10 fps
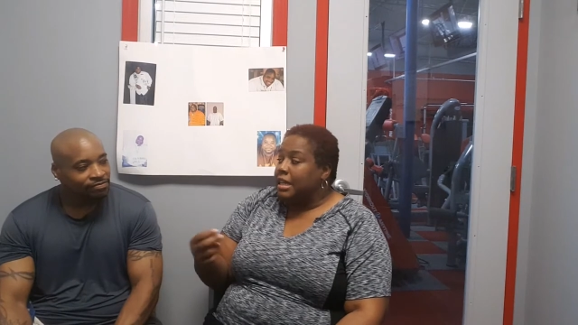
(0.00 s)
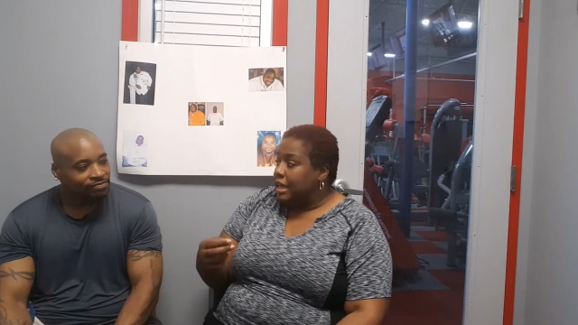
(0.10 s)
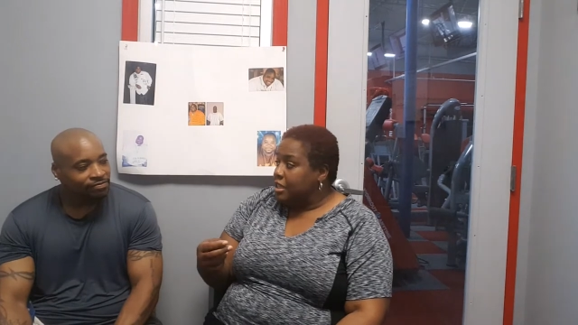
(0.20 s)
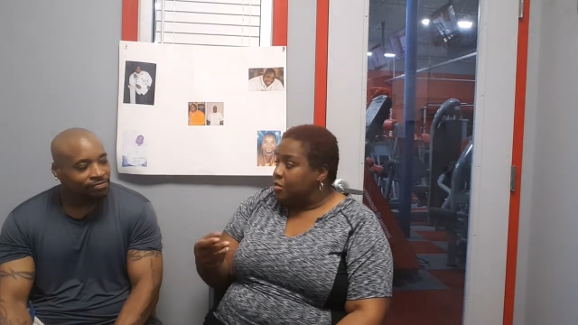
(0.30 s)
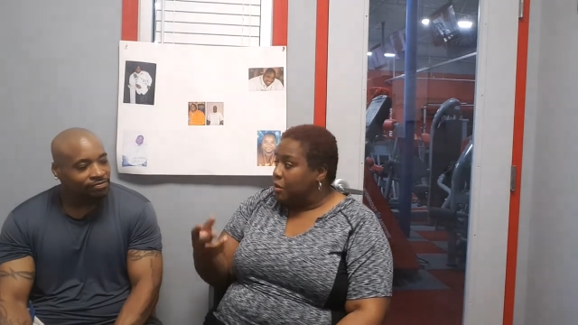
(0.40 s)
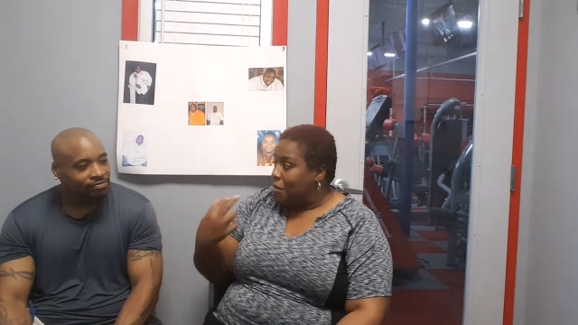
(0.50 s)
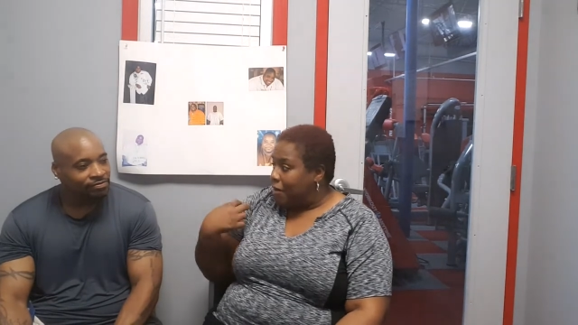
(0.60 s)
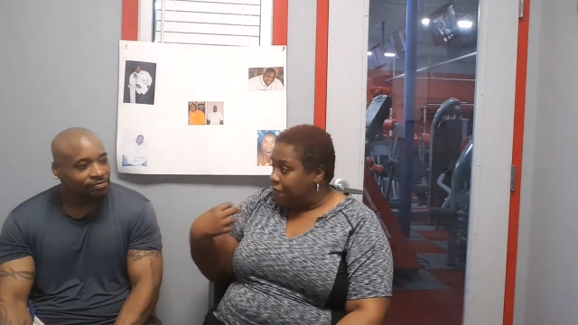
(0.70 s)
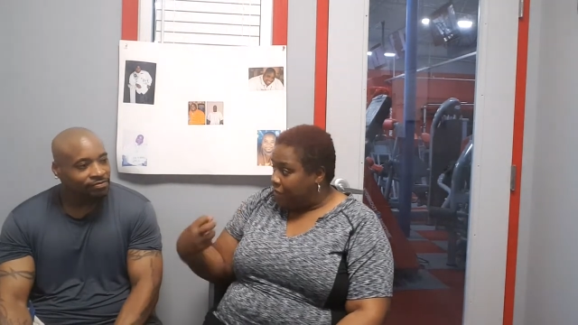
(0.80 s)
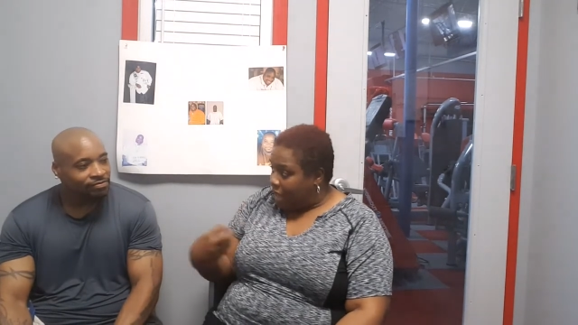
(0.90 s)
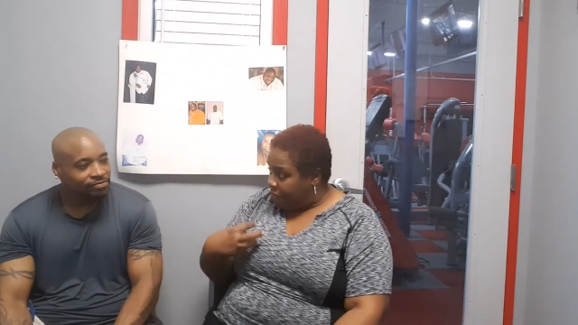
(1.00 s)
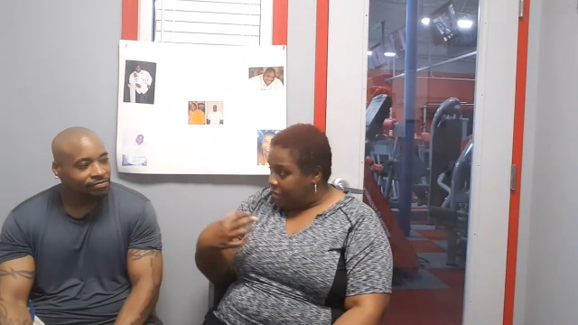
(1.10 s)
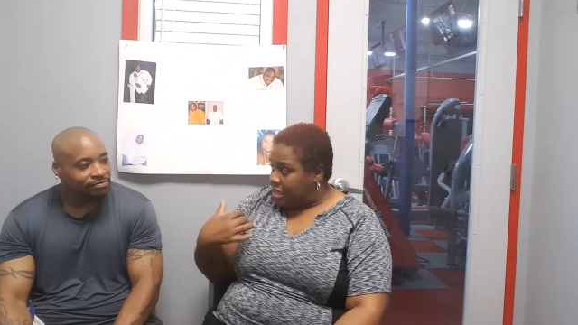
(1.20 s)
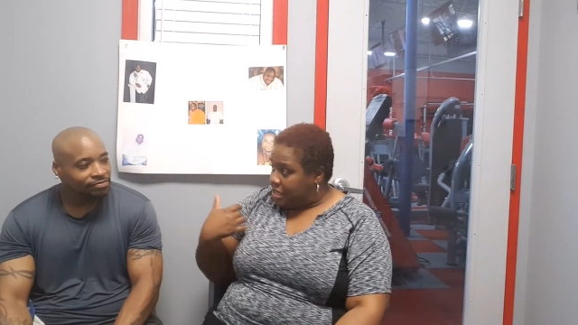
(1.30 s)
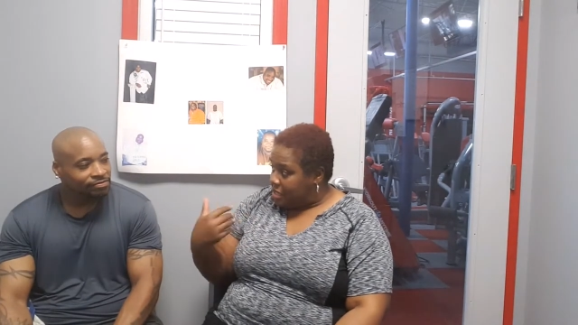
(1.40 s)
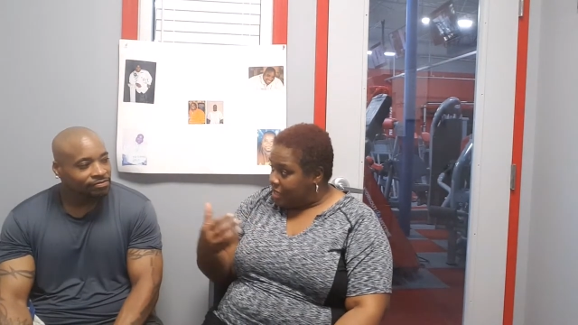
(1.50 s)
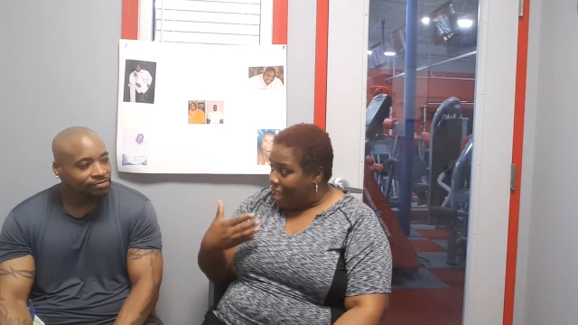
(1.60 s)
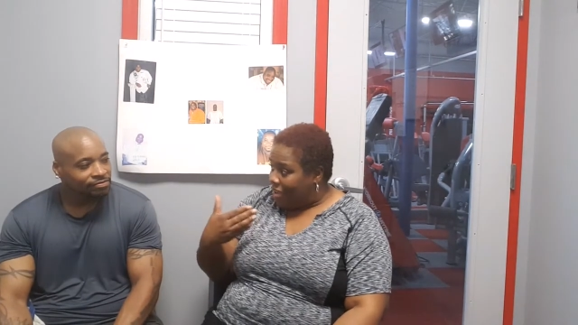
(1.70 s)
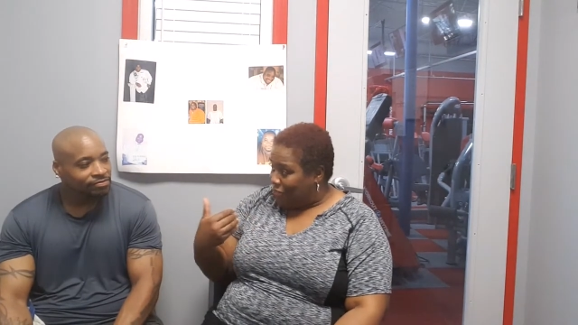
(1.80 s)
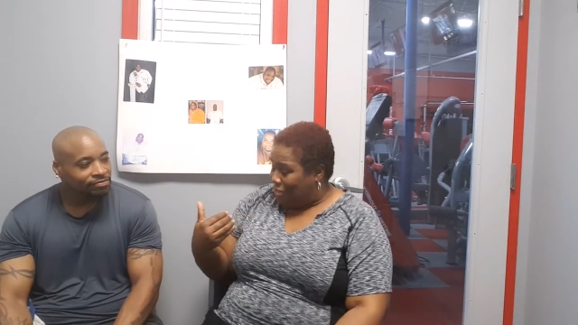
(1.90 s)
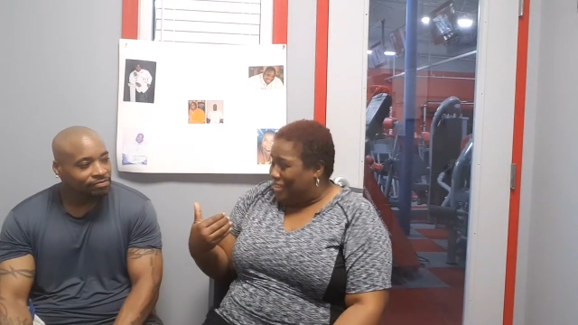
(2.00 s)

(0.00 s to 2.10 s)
Speaker 1: least with my fluffiness, I